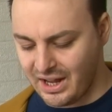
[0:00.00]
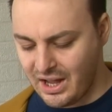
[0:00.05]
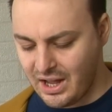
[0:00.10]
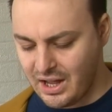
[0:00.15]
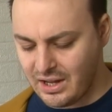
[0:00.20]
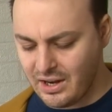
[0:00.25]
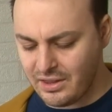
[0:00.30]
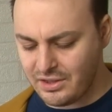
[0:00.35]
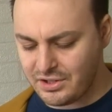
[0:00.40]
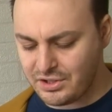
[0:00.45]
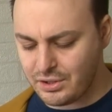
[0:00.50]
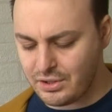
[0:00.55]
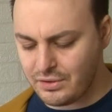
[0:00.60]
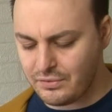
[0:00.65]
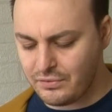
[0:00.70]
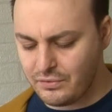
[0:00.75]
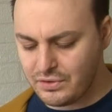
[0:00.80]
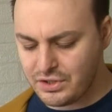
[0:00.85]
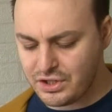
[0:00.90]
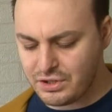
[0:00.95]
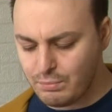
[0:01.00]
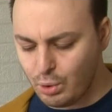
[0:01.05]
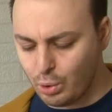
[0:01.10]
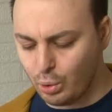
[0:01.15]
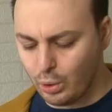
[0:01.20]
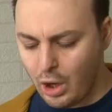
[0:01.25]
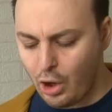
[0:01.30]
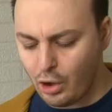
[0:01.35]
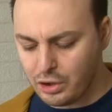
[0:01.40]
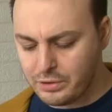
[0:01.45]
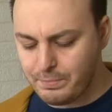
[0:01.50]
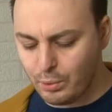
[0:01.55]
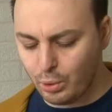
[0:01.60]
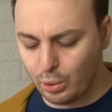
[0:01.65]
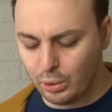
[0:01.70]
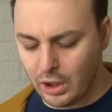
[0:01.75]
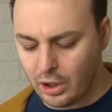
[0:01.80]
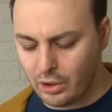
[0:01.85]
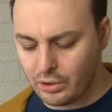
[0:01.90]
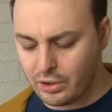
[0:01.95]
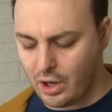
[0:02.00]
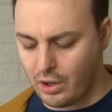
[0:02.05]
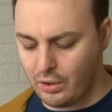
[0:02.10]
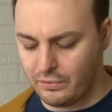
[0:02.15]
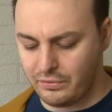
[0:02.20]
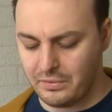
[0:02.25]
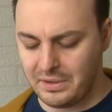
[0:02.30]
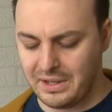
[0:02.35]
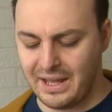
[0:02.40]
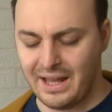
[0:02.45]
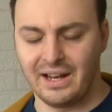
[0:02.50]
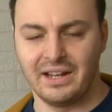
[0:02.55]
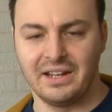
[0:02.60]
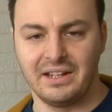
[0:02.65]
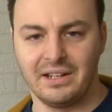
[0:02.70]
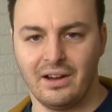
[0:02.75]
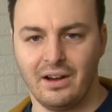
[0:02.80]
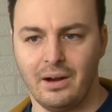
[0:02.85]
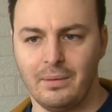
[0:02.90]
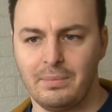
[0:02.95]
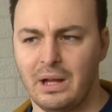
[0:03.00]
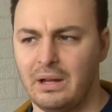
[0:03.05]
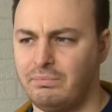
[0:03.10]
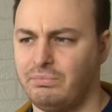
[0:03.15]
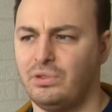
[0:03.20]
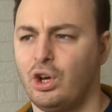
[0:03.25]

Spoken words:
Another sort of small oddball loco from the LNER.